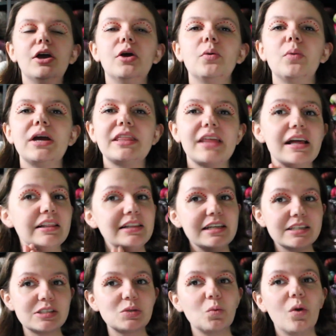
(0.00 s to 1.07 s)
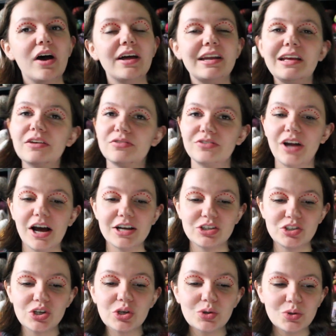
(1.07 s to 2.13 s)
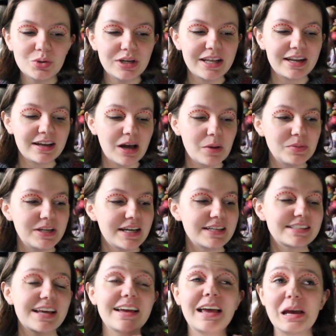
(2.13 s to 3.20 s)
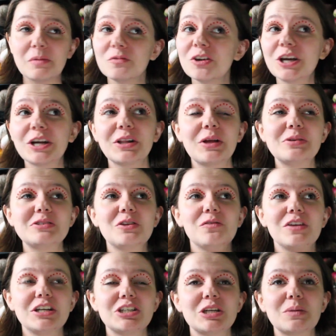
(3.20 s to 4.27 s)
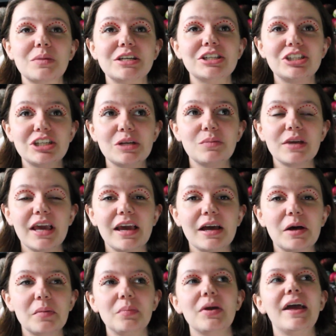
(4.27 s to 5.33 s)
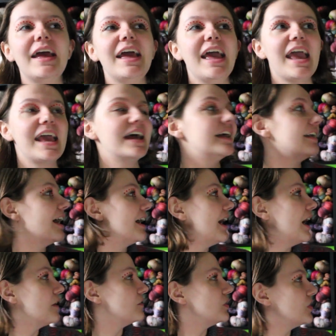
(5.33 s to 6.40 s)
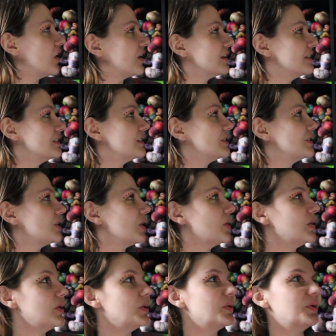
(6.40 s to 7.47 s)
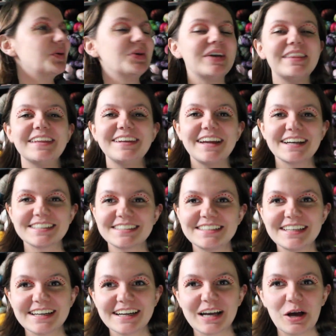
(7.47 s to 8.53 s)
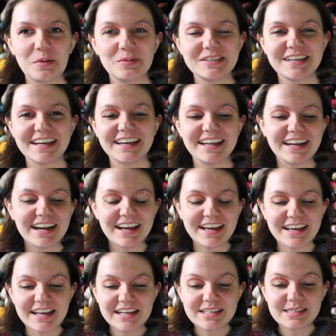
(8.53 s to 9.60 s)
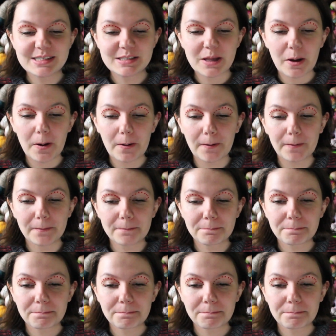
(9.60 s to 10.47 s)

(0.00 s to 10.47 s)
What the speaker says: with at least one, if not two, knitting updates. I am very close to finishing my sheep camp, and I have yarn to show you in the next knitting update, so